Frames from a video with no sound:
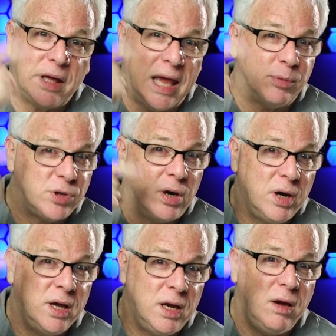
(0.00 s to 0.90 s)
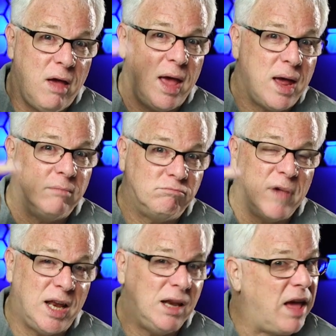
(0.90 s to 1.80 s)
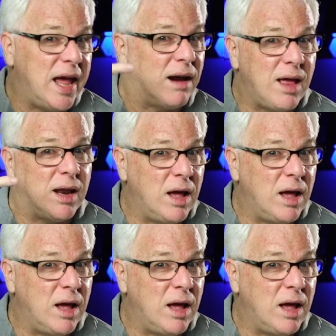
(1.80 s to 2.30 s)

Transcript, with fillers: keeps turning in your head and you can't let